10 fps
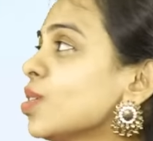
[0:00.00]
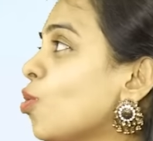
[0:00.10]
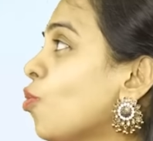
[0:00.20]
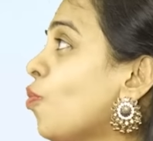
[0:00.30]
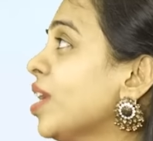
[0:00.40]

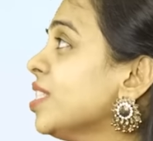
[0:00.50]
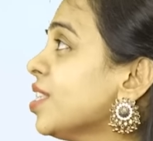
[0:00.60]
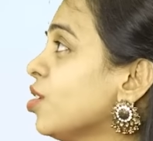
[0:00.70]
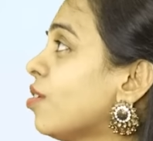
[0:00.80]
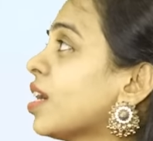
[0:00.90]
So
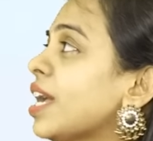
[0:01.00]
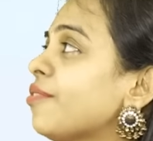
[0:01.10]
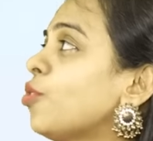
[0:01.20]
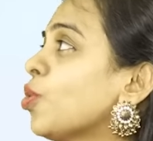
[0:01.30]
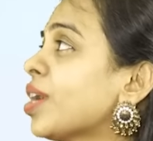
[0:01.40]
once your
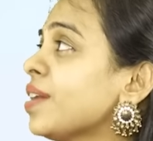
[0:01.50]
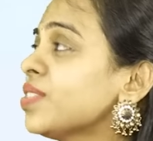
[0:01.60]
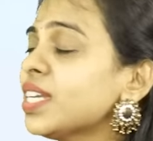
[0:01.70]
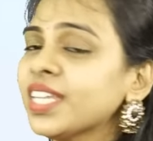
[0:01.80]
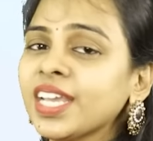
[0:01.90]

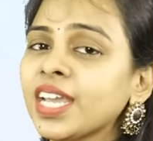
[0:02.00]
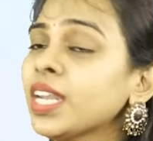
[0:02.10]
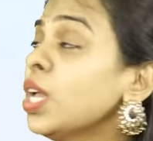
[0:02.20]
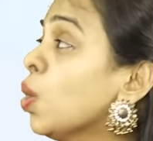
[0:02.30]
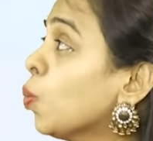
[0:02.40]
photographs are
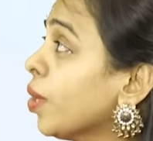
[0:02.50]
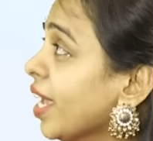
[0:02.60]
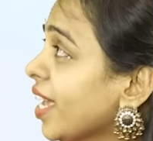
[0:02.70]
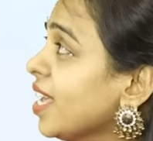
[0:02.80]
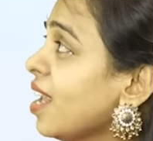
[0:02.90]
taken, we
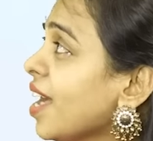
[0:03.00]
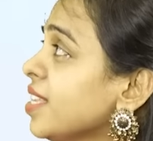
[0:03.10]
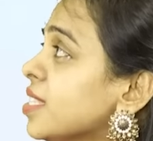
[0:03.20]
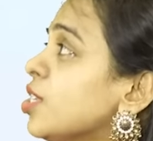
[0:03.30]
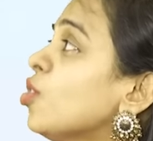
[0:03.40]

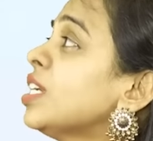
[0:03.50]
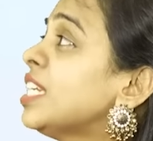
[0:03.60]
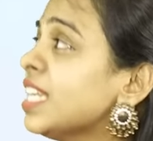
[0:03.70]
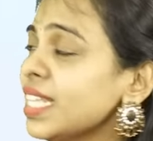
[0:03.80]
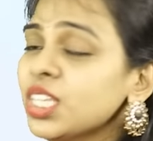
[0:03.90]
analyze your
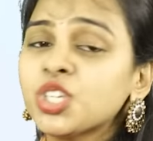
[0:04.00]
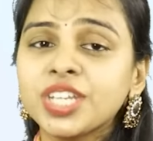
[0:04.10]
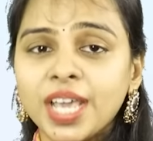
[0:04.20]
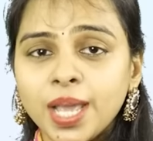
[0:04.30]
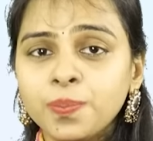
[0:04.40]
teeth
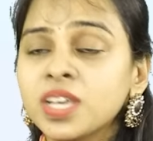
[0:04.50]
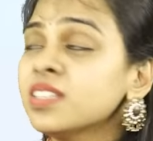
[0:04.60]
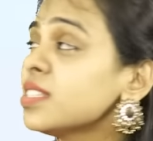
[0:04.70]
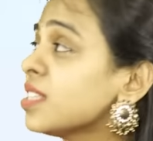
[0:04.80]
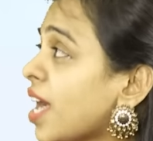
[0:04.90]
shape
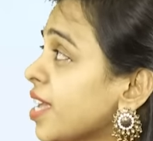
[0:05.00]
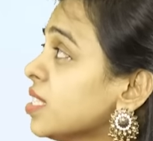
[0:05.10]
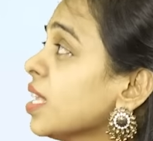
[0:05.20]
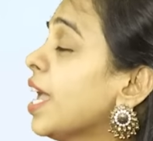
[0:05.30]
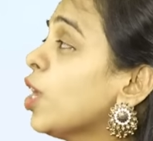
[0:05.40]
size,
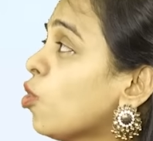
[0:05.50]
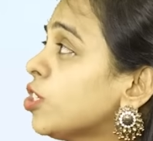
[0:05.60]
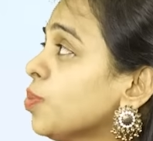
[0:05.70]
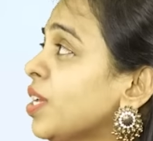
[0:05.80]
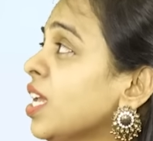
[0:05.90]

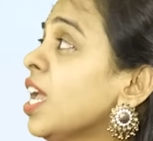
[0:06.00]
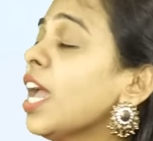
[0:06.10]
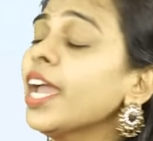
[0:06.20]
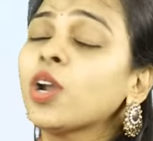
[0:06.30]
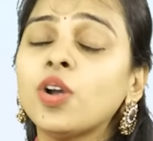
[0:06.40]
anatomy
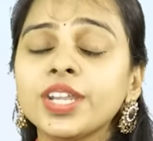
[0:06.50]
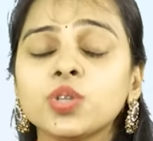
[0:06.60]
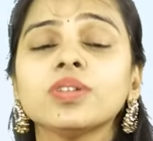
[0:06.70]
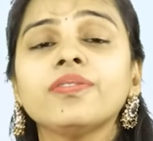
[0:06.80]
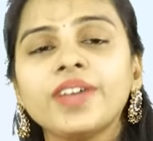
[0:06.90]
according
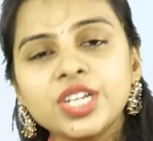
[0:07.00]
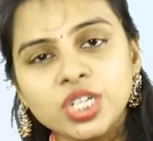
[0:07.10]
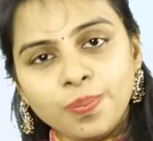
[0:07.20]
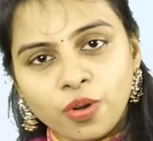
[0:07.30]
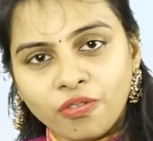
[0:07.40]
to the
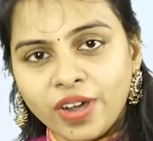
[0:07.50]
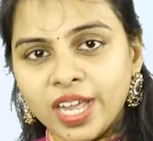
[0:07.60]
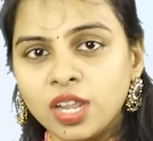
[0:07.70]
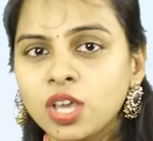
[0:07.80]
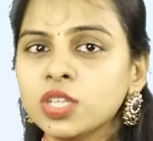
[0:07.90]
facial
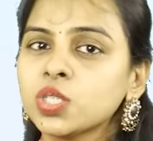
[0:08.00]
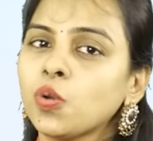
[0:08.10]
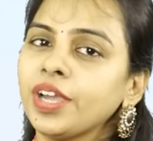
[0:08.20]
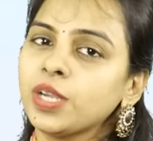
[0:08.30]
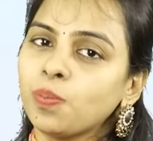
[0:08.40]
profile.
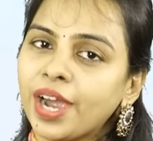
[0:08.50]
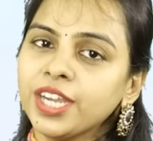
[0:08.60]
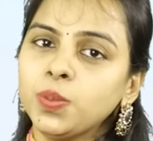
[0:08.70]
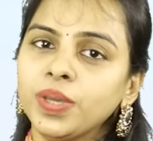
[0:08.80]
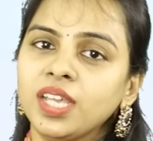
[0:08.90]
So it
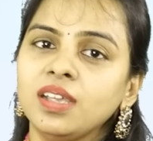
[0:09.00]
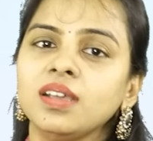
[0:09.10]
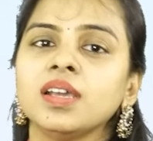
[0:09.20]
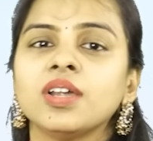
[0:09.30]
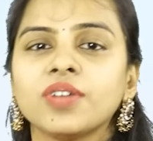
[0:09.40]
might
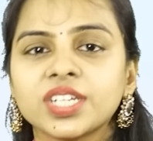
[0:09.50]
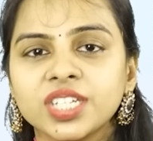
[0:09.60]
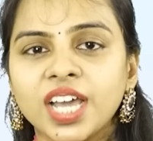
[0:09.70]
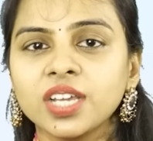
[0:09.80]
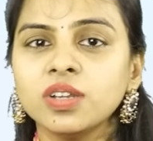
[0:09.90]
be
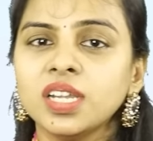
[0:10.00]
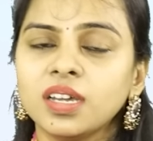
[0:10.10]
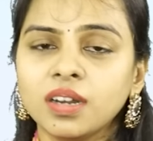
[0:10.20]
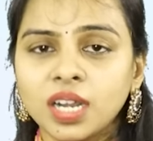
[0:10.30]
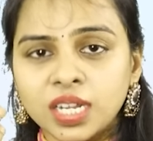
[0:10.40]

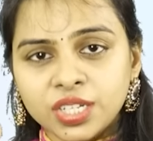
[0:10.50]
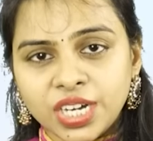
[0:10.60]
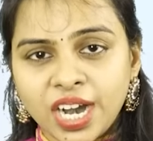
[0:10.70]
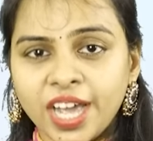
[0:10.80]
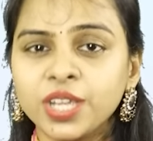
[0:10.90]
rectangular,
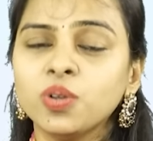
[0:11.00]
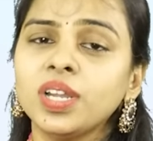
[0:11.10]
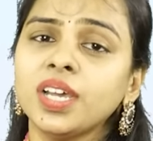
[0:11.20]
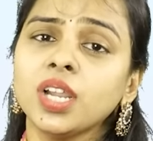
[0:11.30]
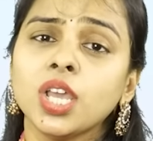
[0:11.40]

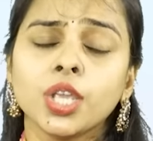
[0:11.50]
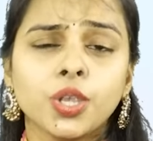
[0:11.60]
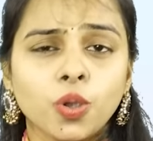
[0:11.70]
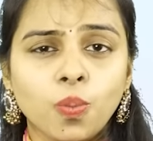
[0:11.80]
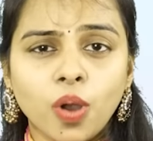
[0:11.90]
triangular,
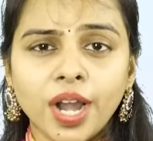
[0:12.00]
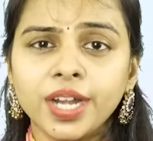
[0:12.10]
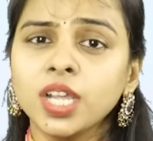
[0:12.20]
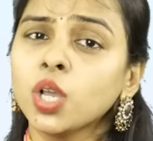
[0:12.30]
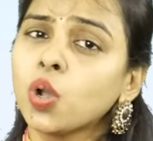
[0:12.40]

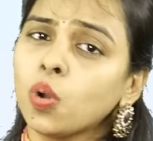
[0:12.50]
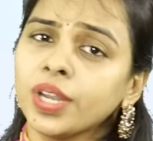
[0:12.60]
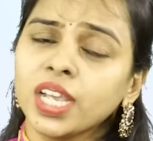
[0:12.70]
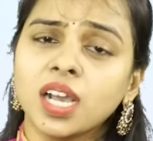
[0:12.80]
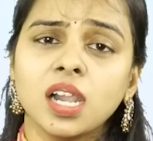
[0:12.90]
cuboid,
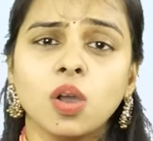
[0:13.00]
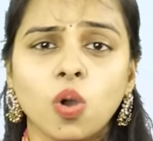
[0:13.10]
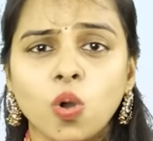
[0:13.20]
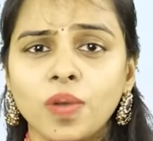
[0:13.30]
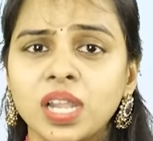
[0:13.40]
conical,
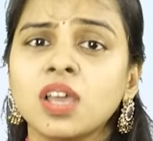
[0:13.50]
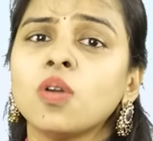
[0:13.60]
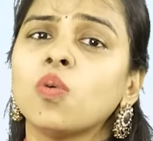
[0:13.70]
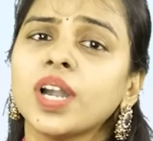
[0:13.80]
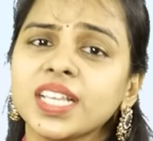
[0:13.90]
oval.
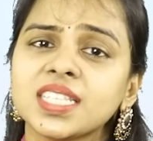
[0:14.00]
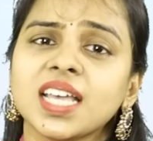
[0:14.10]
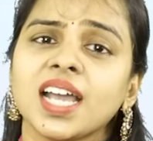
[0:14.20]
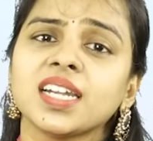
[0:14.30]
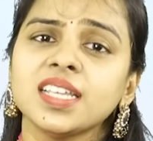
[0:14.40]
What
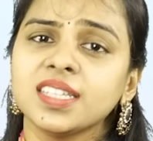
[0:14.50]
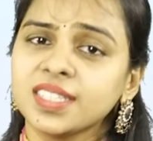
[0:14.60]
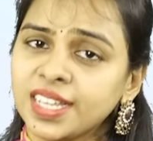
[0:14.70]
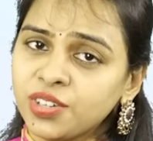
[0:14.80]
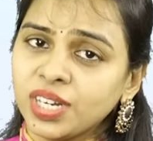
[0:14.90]
exactly the
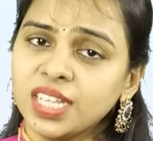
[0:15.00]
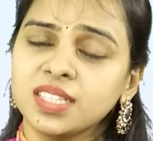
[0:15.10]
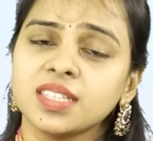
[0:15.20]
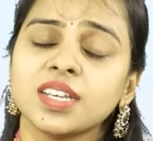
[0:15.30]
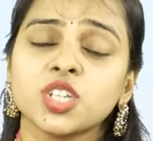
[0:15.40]
central
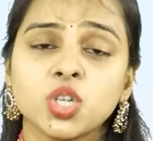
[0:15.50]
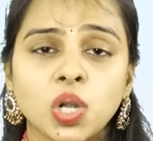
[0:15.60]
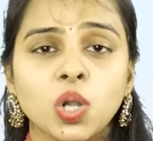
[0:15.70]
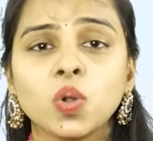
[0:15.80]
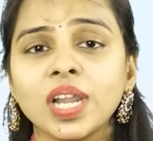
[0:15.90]
incisor
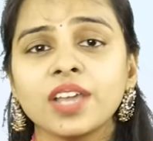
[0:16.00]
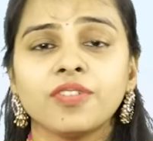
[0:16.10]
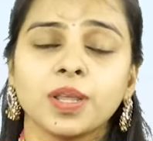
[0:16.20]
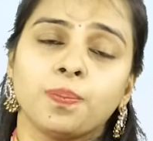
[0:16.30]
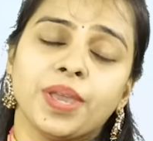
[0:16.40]
should look like
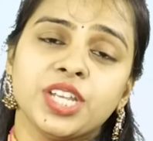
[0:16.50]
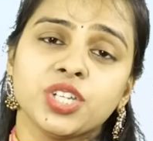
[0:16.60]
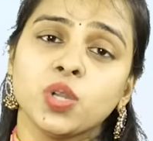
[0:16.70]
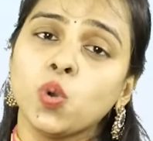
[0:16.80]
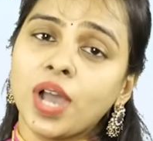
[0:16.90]
for a
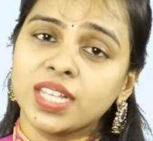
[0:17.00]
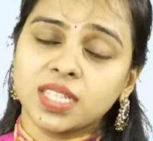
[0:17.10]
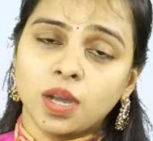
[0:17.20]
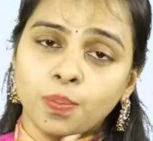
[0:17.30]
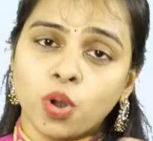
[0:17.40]
patient who
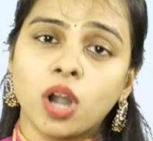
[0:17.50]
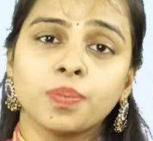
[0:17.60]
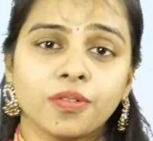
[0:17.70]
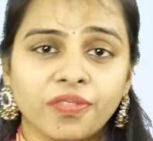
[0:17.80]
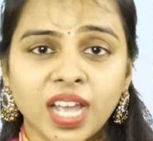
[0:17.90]
has a
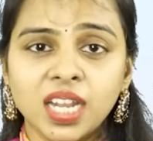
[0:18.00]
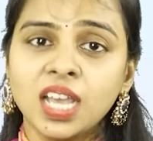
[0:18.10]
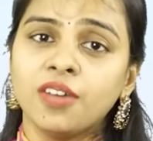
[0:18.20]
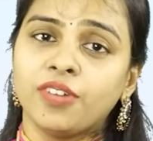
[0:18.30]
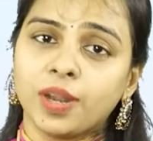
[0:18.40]
broad profile,
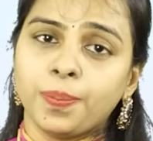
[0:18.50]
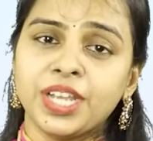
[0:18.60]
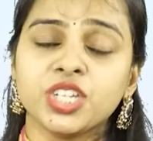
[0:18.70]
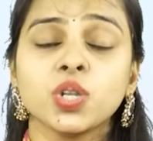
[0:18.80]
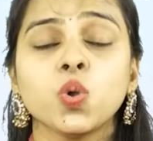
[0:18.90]
for a
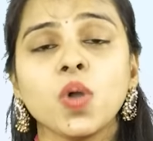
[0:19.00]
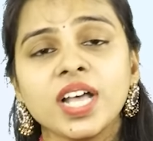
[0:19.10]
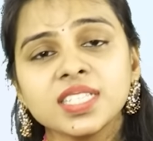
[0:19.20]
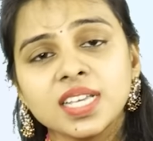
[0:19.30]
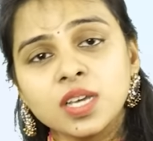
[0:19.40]
patient who
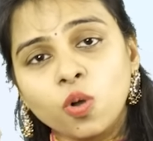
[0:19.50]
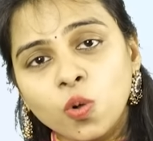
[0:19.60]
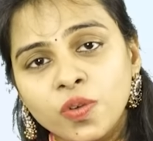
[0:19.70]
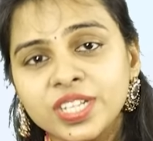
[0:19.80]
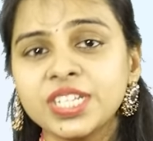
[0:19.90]
has an
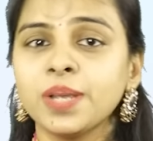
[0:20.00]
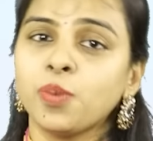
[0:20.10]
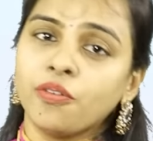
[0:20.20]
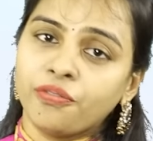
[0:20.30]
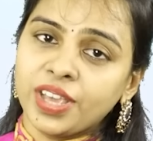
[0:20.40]
oval
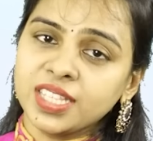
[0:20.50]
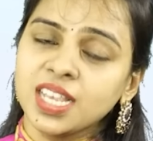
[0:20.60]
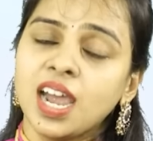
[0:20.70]
shape of face